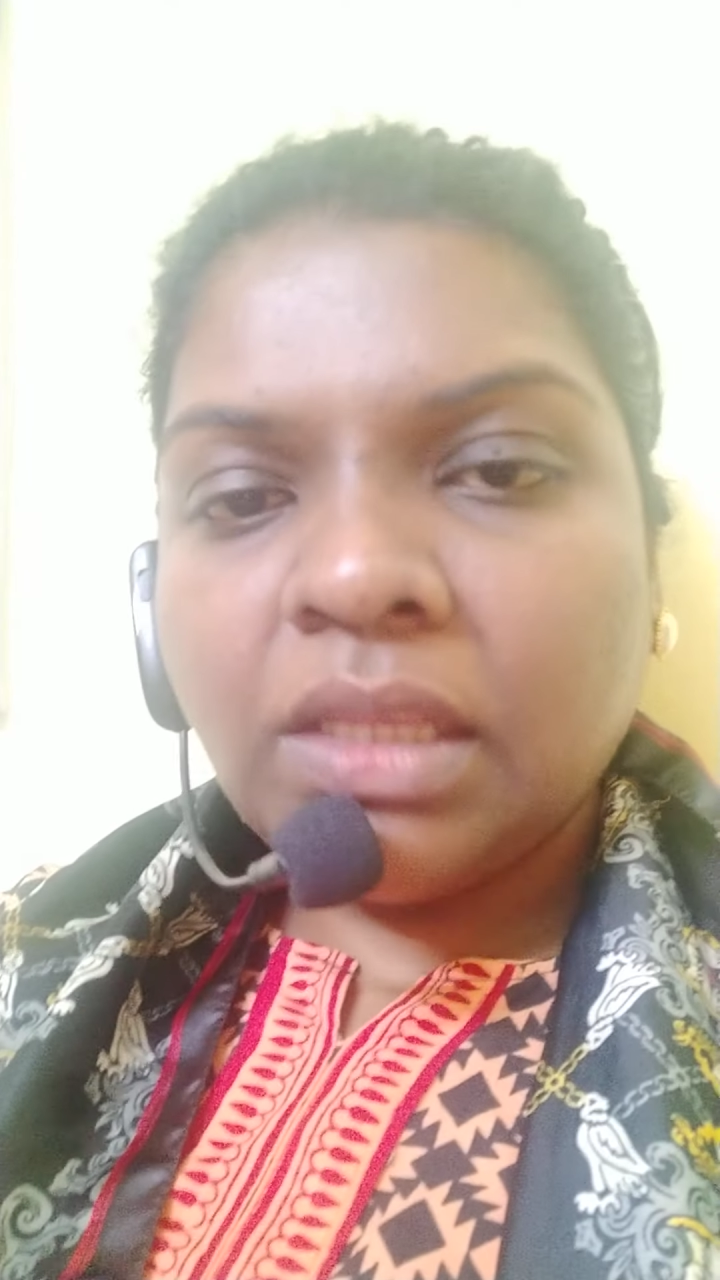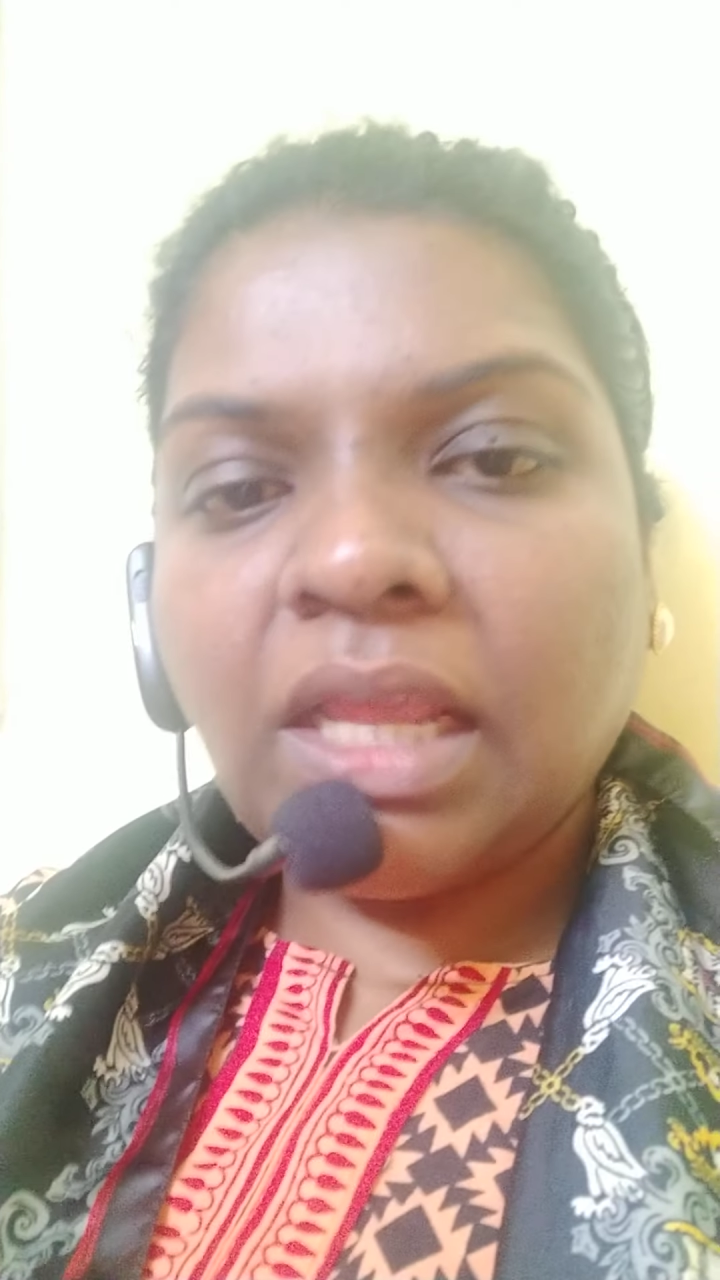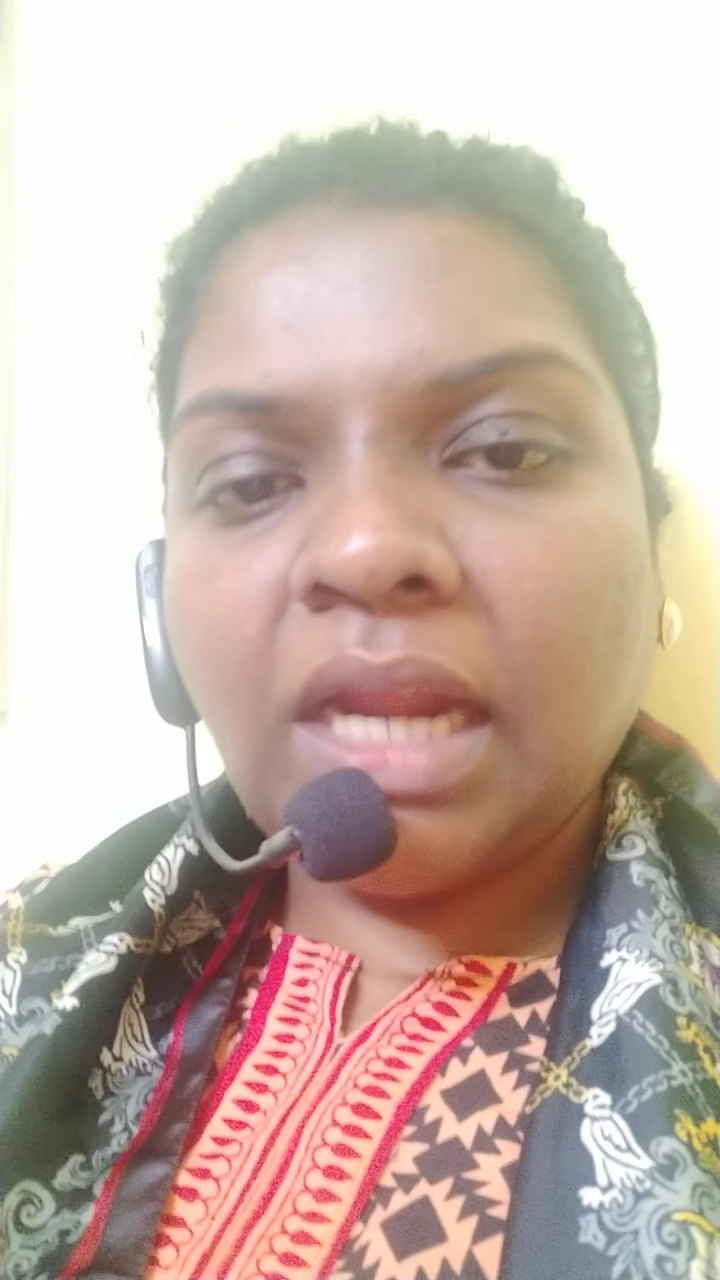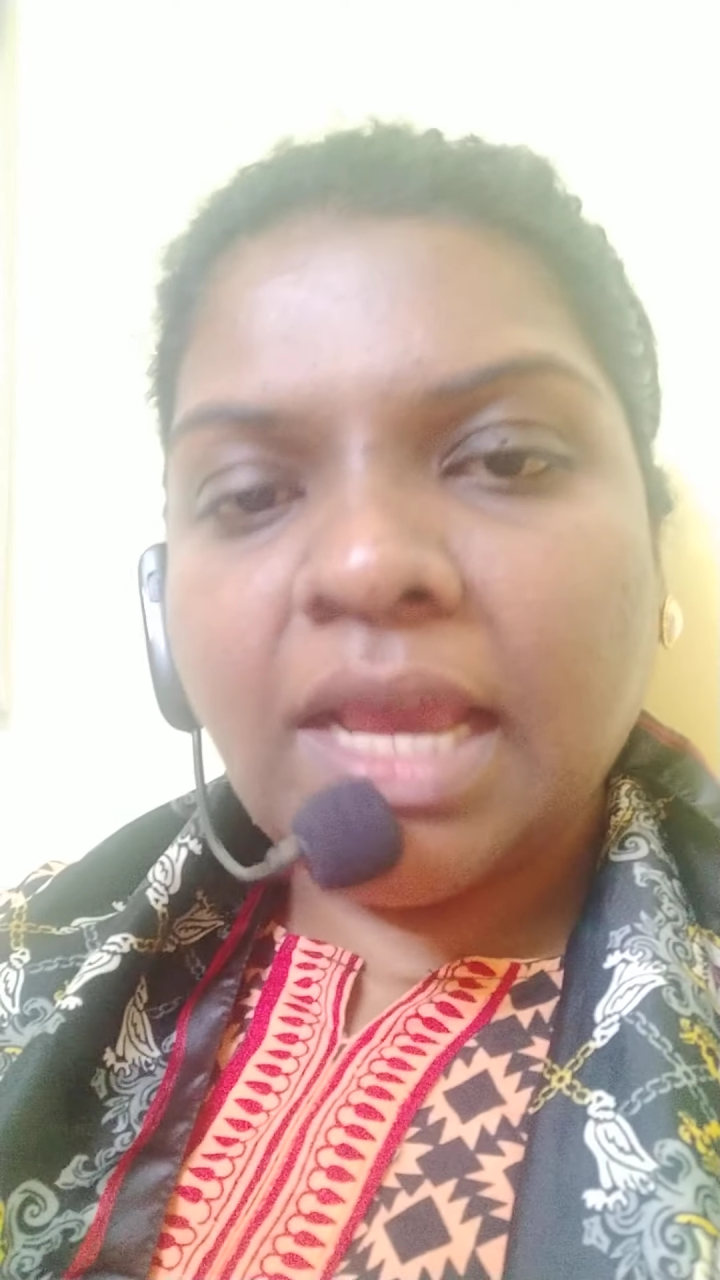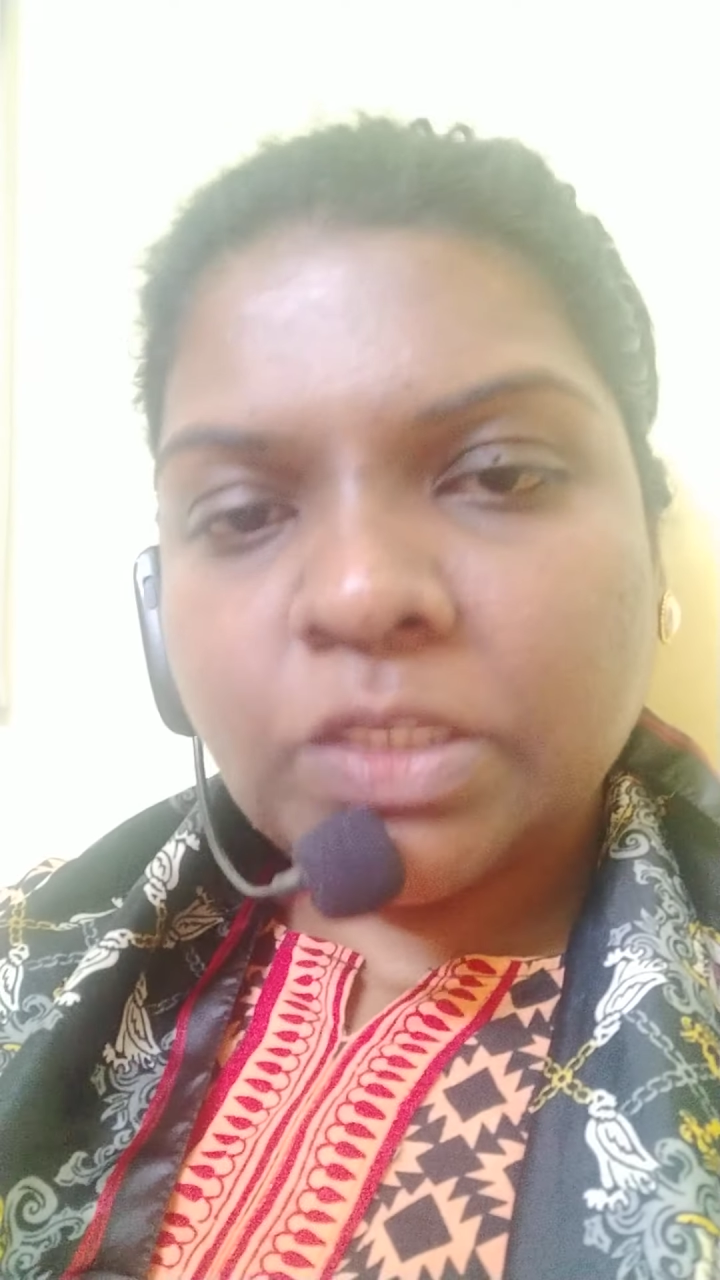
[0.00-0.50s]

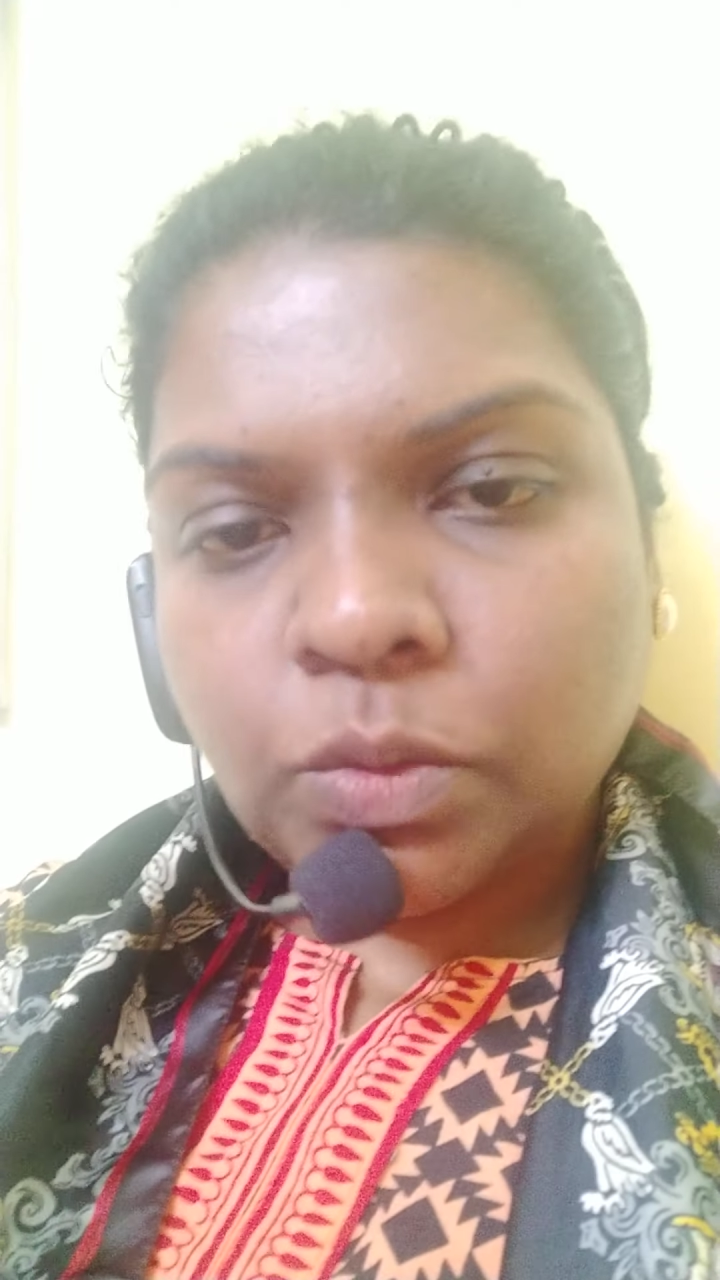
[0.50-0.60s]
has